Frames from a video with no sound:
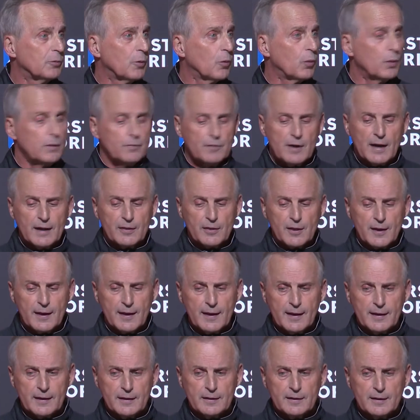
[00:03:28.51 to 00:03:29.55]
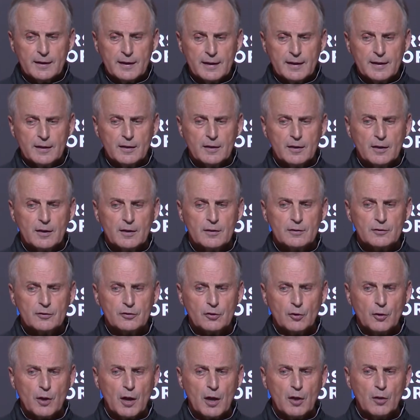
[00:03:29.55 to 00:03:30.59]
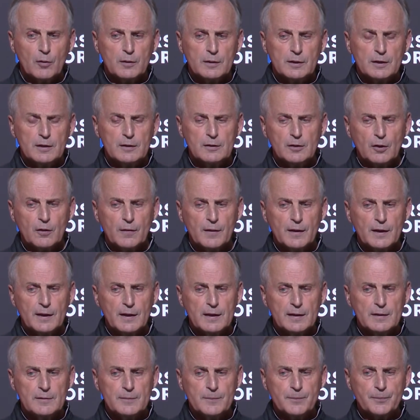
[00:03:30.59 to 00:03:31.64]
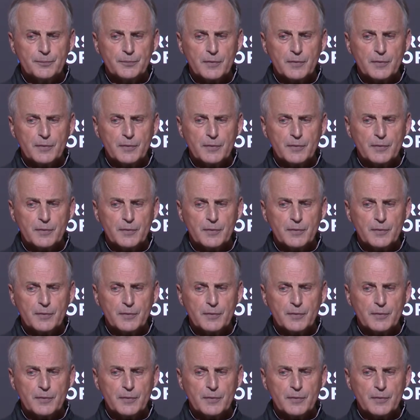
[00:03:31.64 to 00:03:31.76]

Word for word: But we've got that, and and uh, so not only are they